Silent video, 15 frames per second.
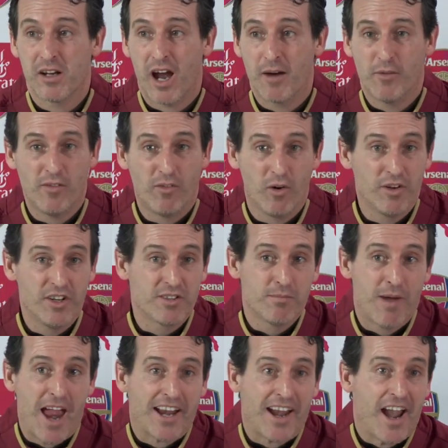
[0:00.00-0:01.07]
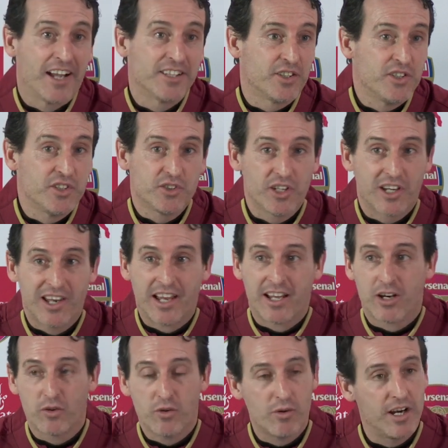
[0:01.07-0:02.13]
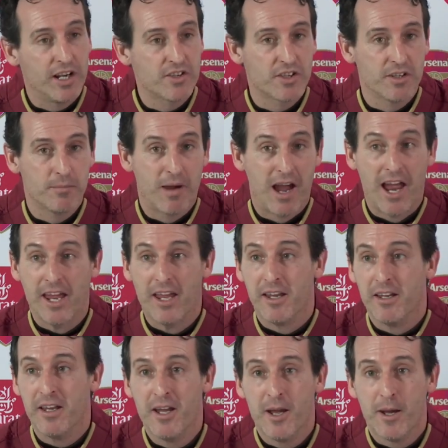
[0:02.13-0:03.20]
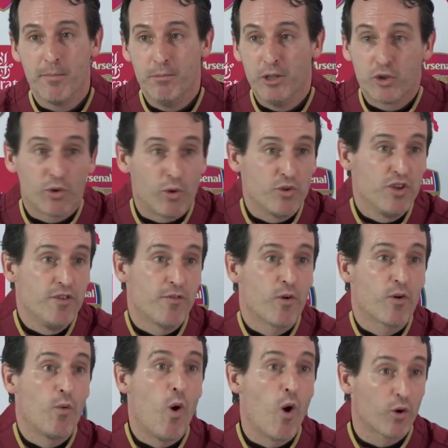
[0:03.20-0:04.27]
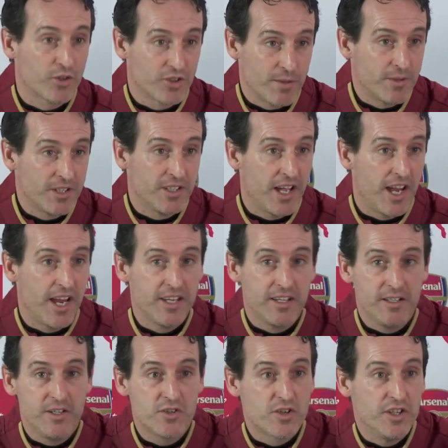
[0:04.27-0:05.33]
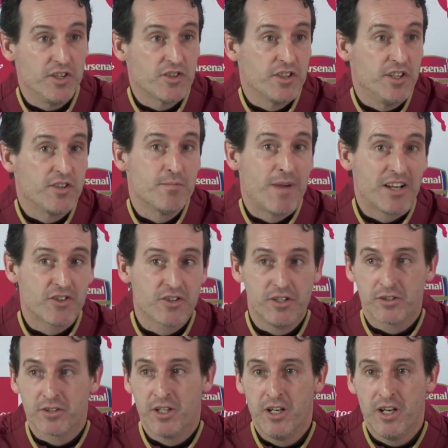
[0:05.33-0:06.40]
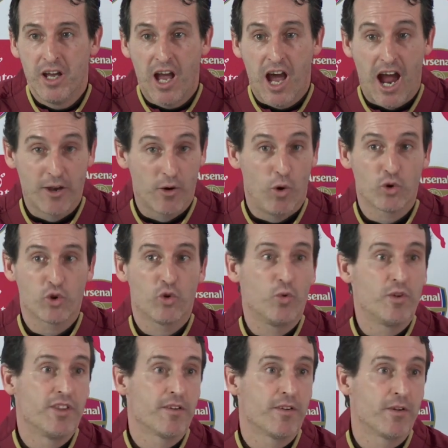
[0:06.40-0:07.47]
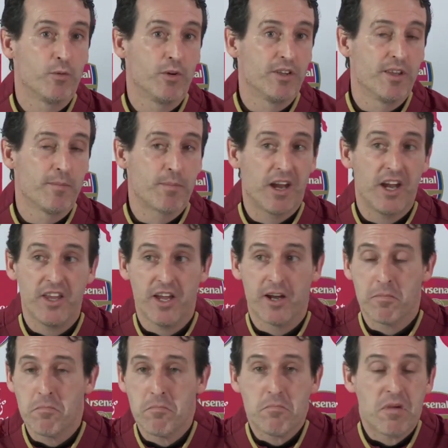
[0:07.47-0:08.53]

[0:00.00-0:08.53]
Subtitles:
above all is my characteristic like a coach, my methodology for works every day, each matches, and also with the player,